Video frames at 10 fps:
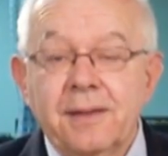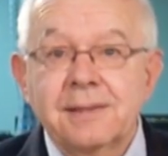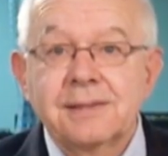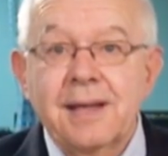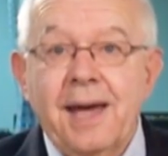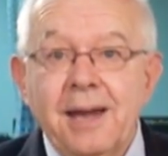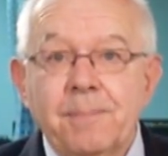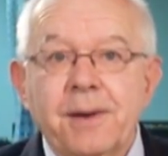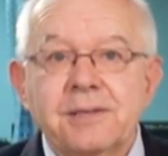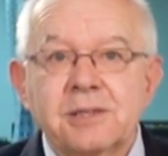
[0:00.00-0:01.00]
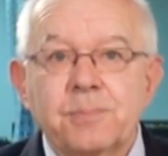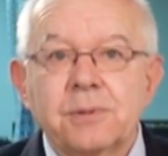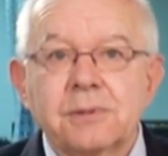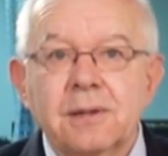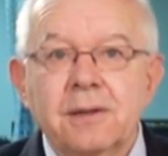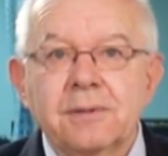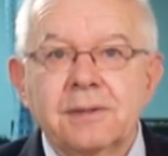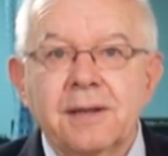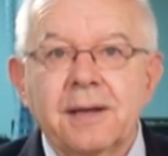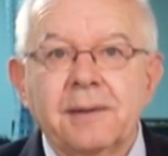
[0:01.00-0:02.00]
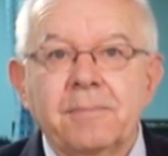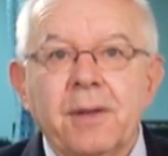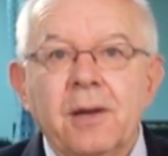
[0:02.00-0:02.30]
That's 8 basis points lower today,